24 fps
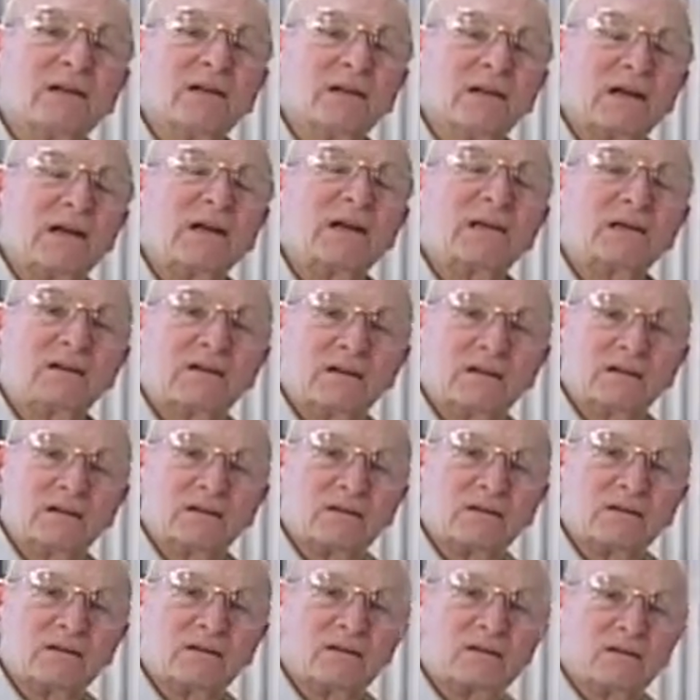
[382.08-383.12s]
Elder,
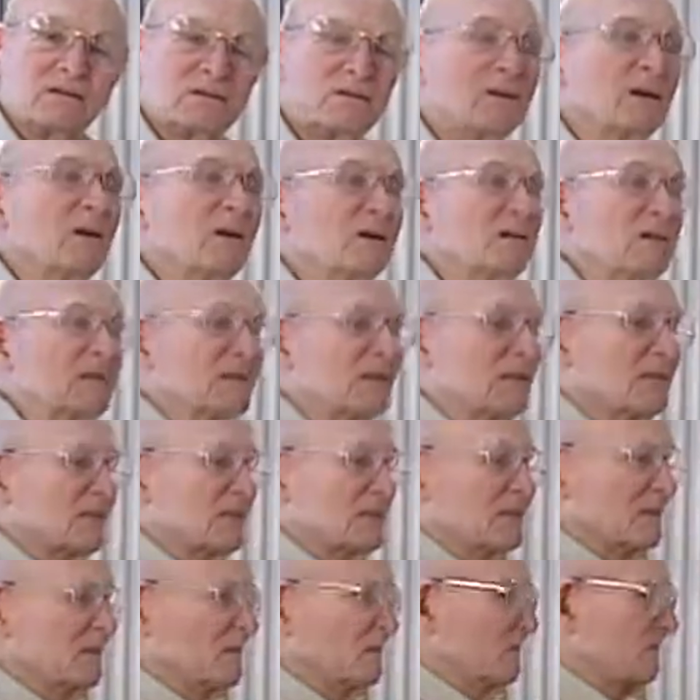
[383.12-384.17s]
you know, does
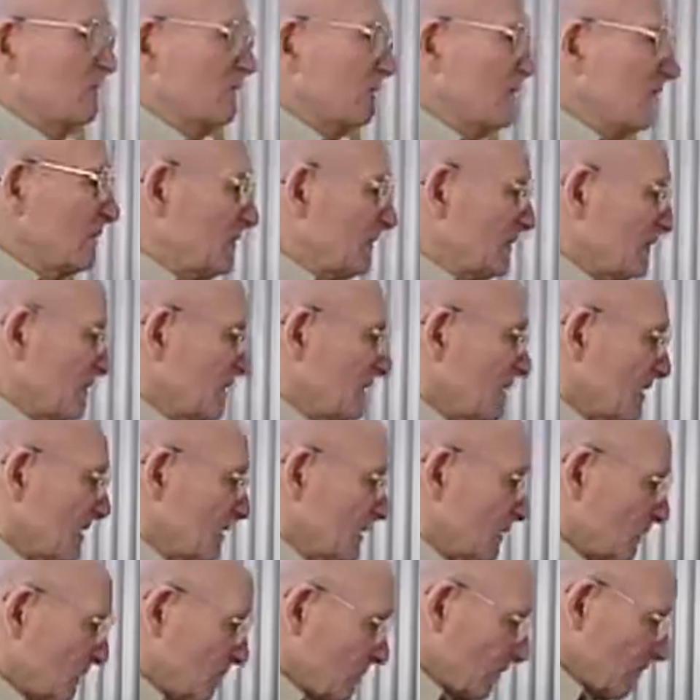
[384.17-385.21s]
this, you know, he
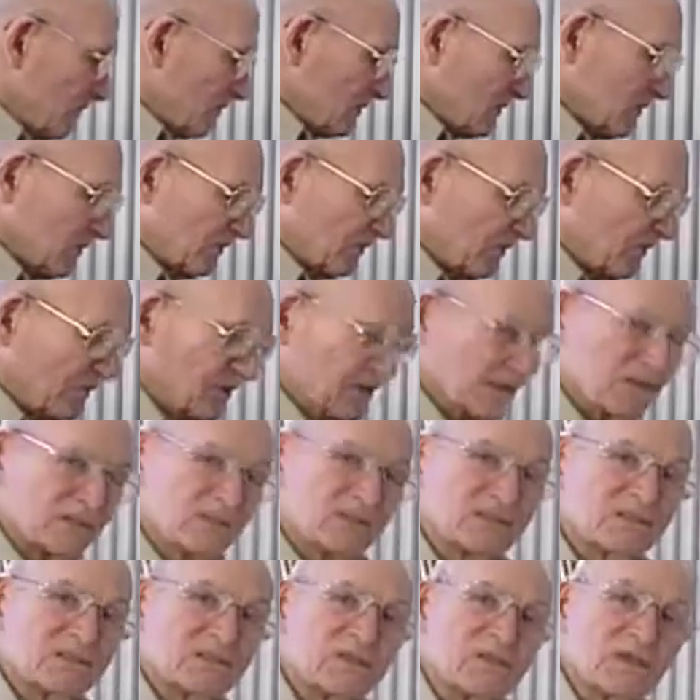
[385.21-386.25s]
draws figures
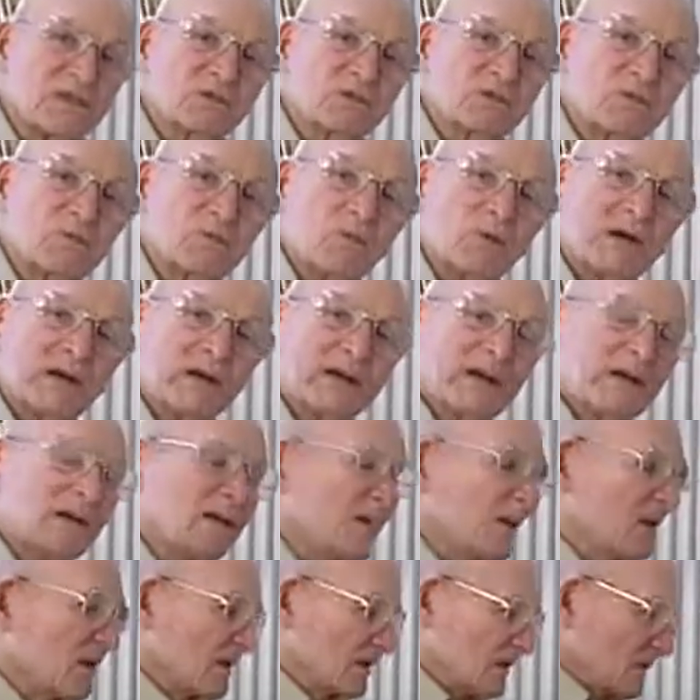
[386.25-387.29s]
in such a way
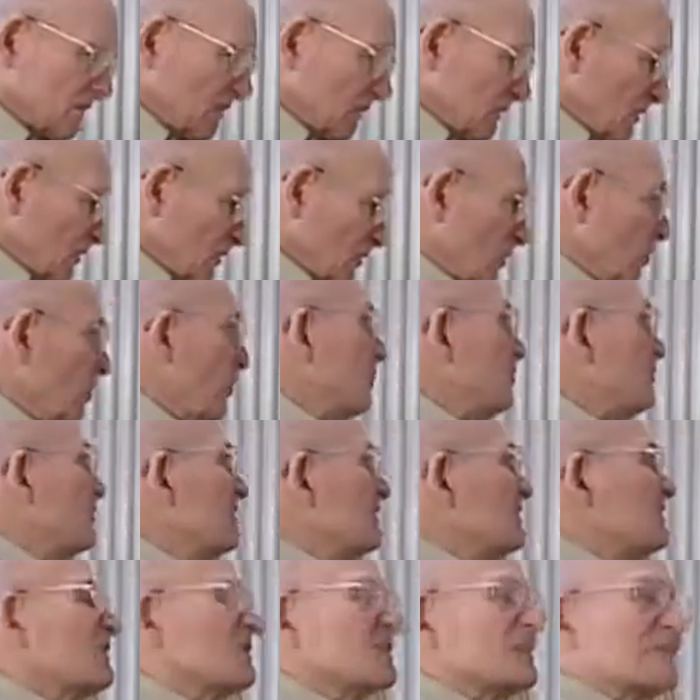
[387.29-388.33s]
so he
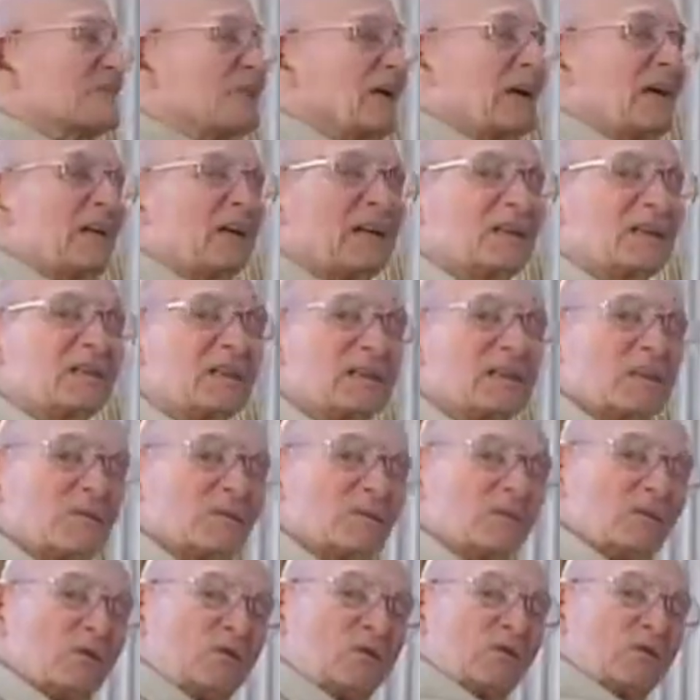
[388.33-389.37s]
opens space and he
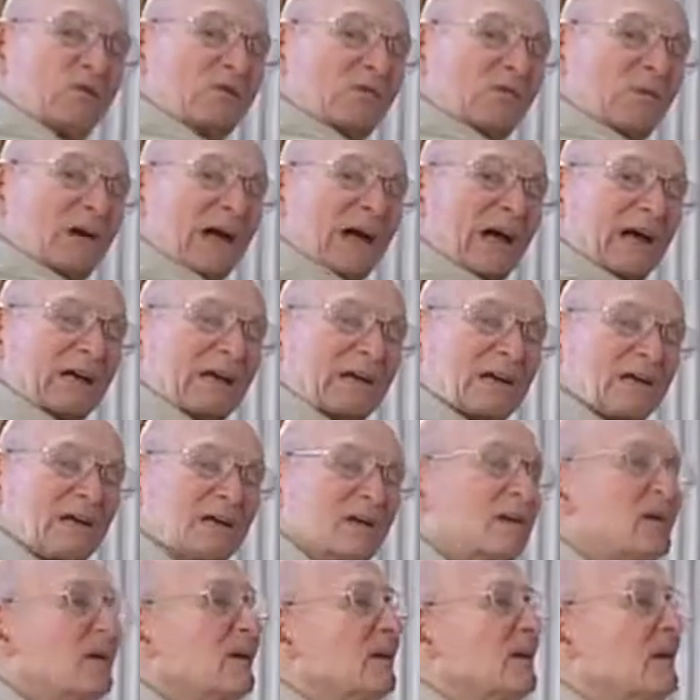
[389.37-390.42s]
moves back,
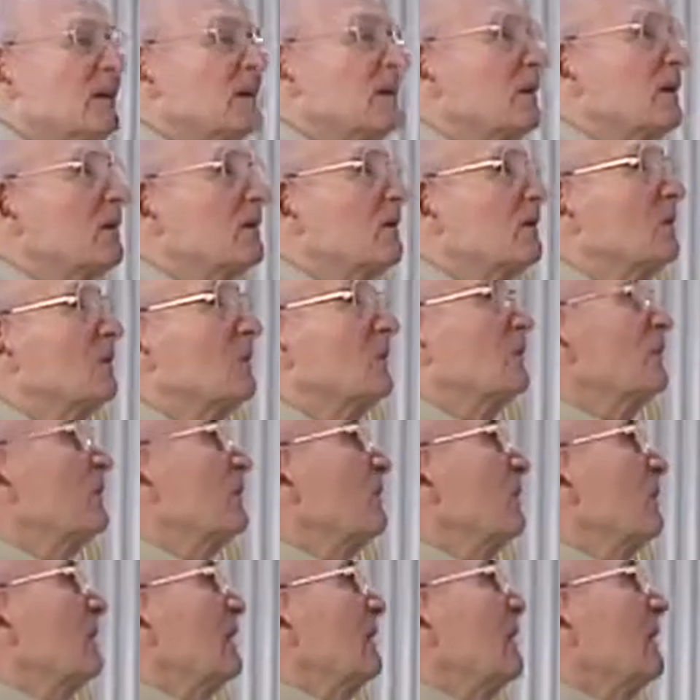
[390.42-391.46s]
you know,
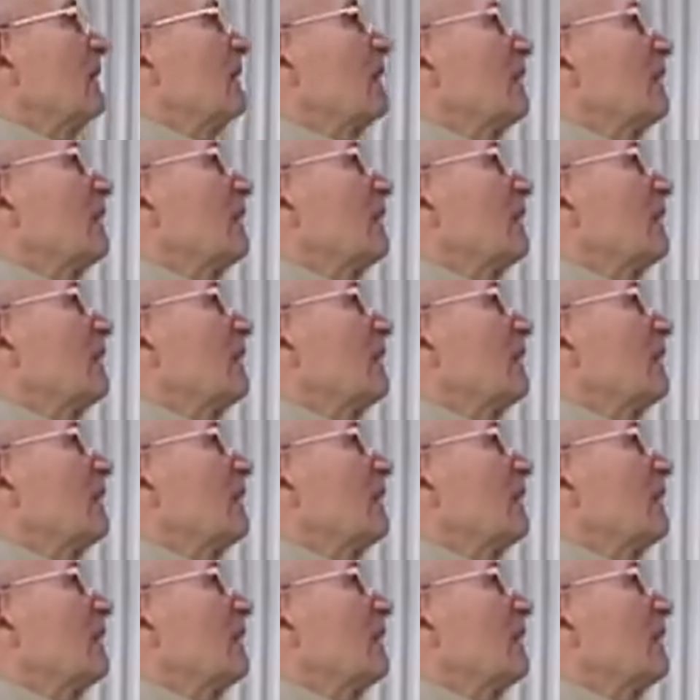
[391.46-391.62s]
at